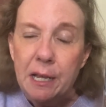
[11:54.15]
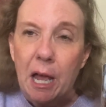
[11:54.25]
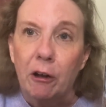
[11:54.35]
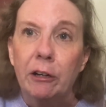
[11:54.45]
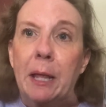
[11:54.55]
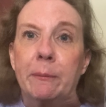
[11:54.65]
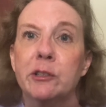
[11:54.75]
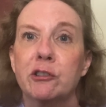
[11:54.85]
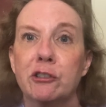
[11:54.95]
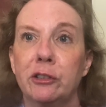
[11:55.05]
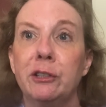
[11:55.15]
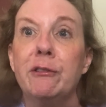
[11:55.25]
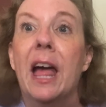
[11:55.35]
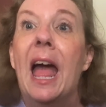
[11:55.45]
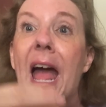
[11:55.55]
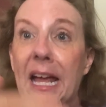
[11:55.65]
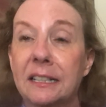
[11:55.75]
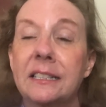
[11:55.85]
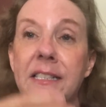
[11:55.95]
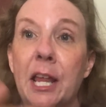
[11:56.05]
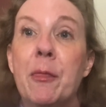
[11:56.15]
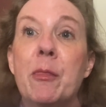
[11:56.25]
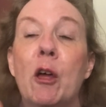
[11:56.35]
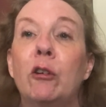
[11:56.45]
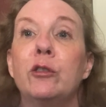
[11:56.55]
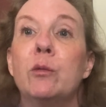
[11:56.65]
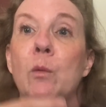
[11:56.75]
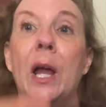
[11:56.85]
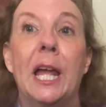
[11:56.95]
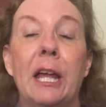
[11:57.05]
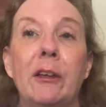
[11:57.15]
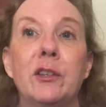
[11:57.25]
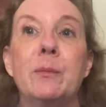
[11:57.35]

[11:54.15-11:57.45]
our amateur sleuth acts in those ways.